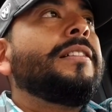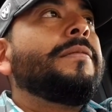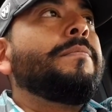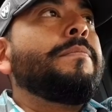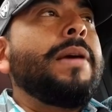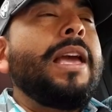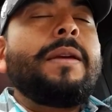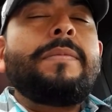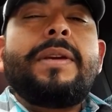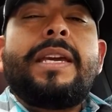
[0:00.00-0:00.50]

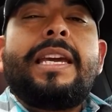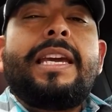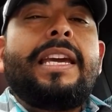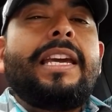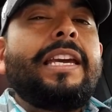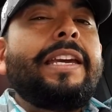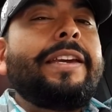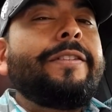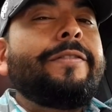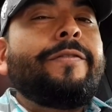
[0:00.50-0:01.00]

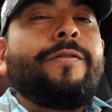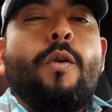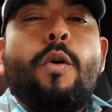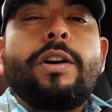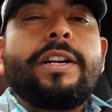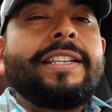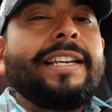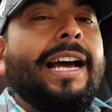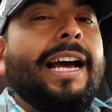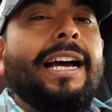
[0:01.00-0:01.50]
maybe 4
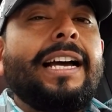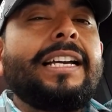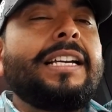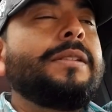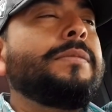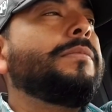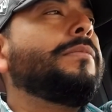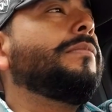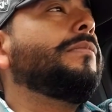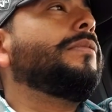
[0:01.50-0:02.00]

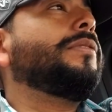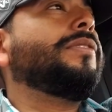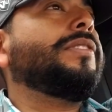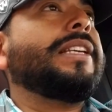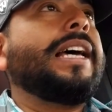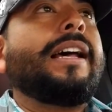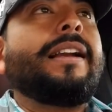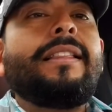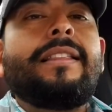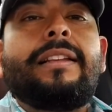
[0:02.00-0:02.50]
times
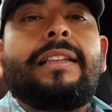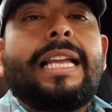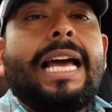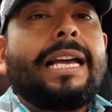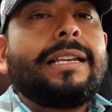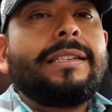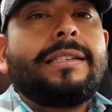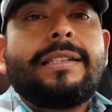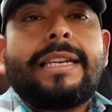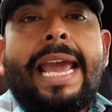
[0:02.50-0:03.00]
out of the
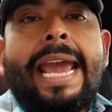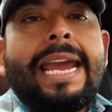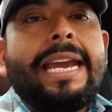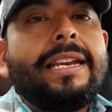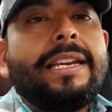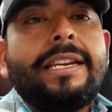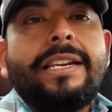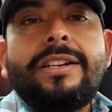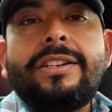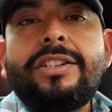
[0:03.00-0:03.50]
last 8
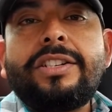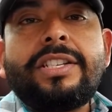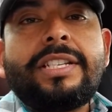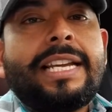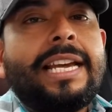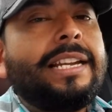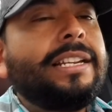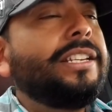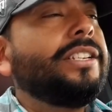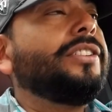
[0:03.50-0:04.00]
years,
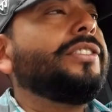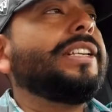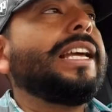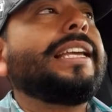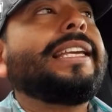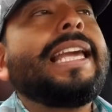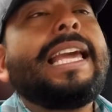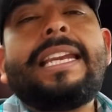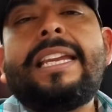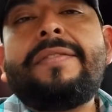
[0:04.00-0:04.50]
10 years, I
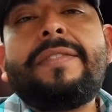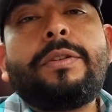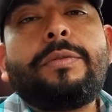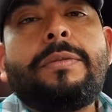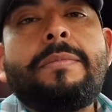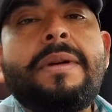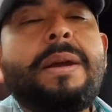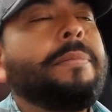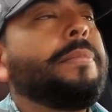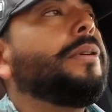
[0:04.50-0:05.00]
can't even
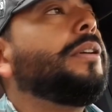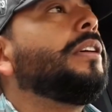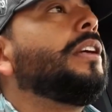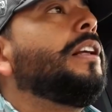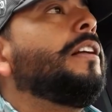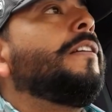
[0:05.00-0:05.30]
remember.